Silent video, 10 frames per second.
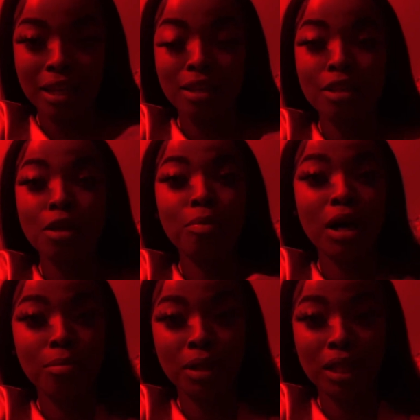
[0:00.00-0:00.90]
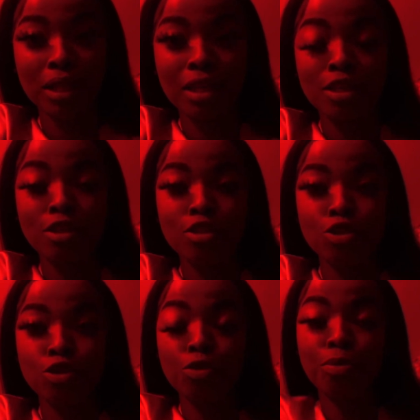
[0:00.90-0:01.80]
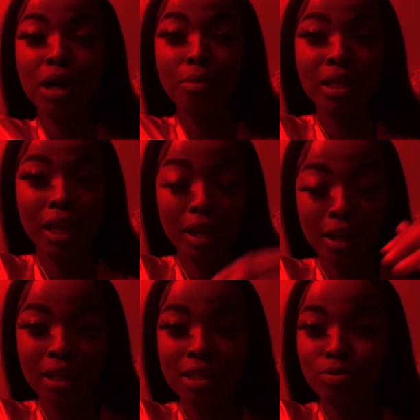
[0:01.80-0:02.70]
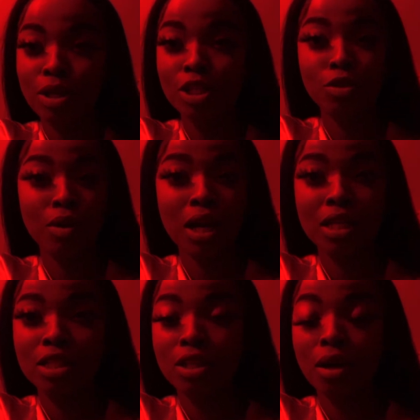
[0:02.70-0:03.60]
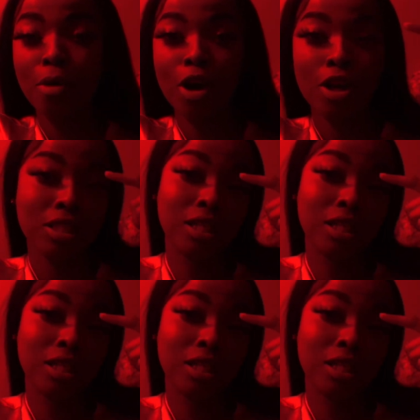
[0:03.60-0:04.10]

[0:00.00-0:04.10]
in the public to public areas, restaurants, bars,